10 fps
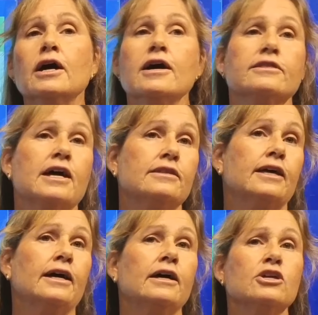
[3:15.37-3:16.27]

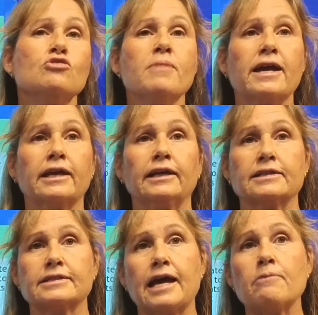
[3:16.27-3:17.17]
that you're making a
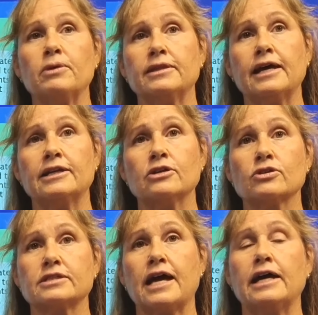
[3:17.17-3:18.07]
statement that
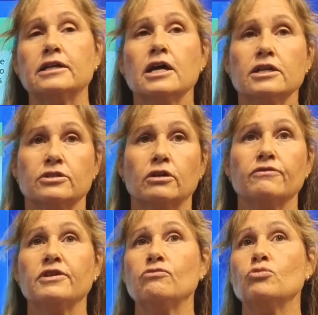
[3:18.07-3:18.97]
looks at sort of
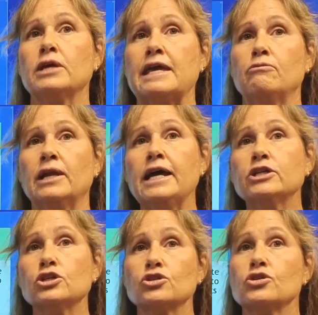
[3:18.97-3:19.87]
in
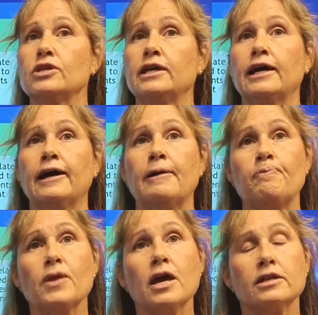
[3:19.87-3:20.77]
relation to
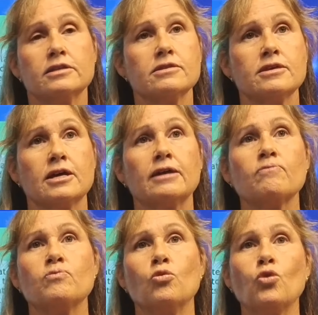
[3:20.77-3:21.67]
the
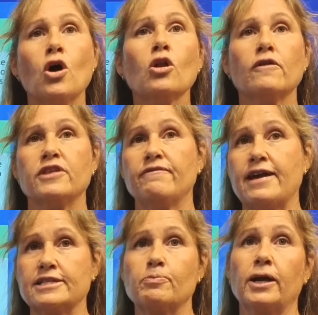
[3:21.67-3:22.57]
role of the
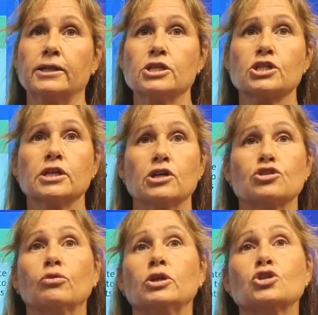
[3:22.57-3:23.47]
advanced practitioner
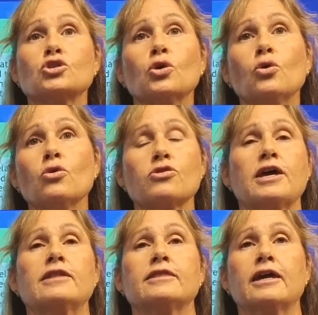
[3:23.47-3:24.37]
to ensure
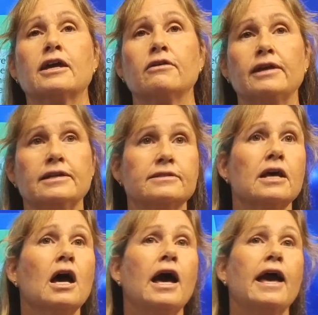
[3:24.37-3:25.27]
that there is
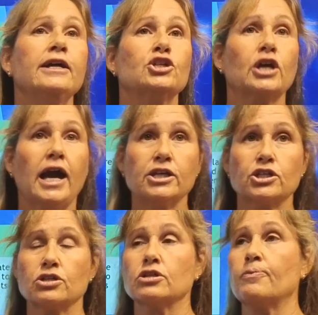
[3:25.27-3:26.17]

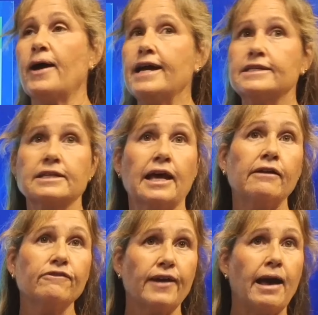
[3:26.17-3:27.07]
education to the patient
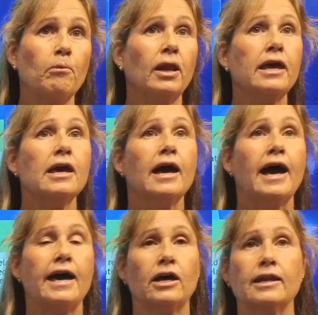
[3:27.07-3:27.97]
and family
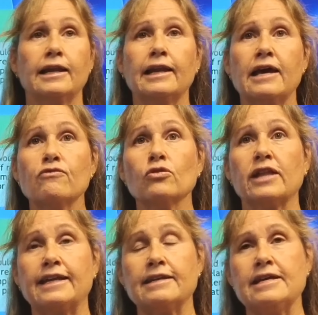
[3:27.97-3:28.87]
at a level
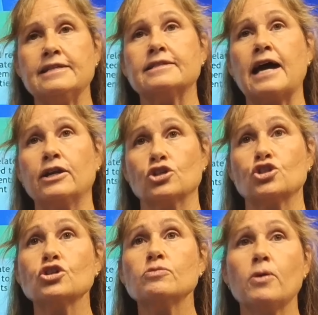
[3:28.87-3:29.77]
that is
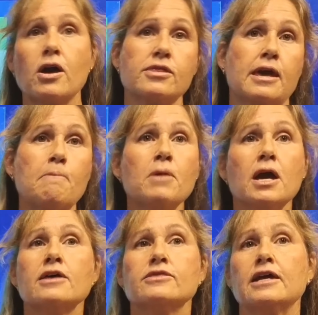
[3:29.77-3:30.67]
understood by them,
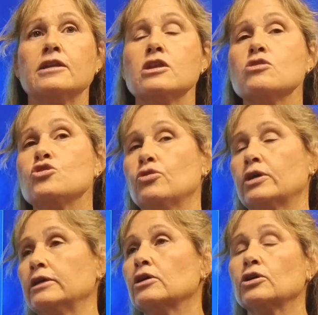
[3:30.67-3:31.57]
then you
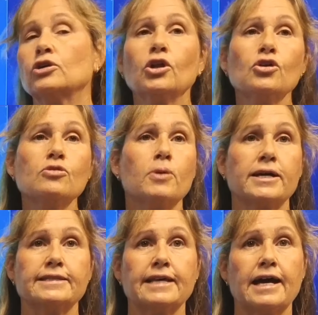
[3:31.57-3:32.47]
can conclude
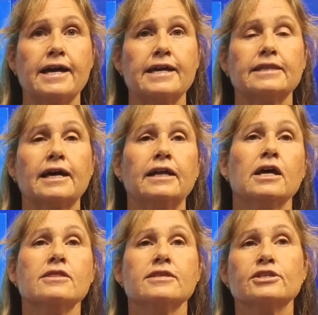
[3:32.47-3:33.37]
by saying that
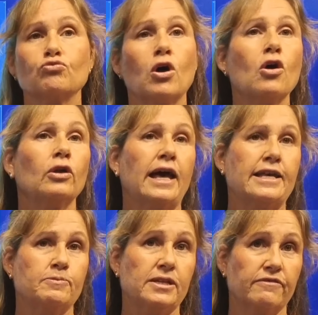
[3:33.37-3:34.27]
this role
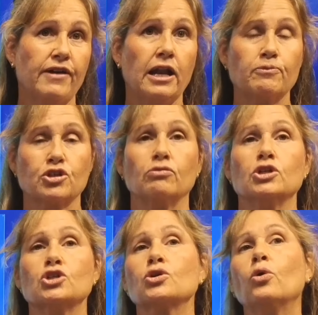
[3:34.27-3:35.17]
has been developed to
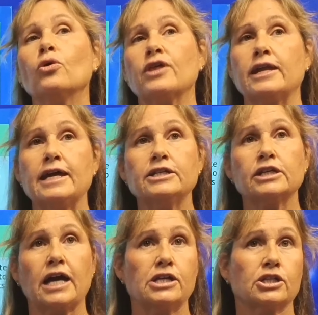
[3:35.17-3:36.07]
ensure that
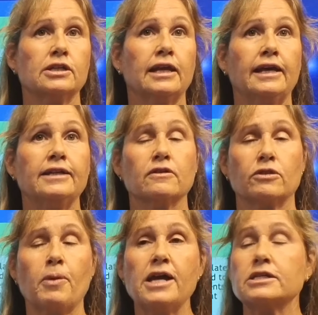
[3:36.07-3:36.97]
education needs of
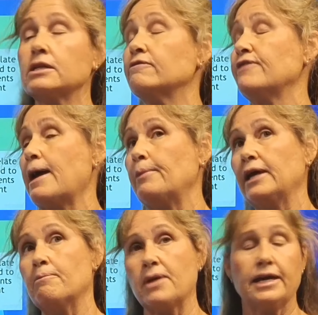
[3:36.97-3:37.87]
the patient and family
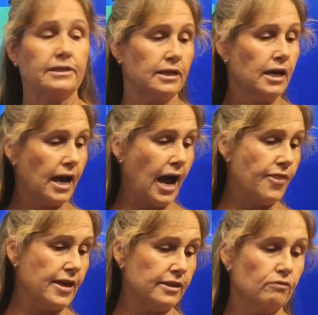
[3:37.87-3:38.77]
are met,
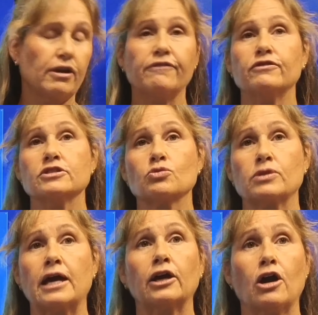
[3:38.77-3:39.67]
and then the reference
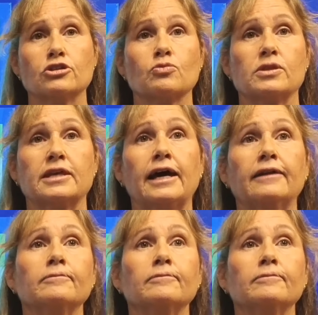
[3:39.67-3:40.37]
that goes with that.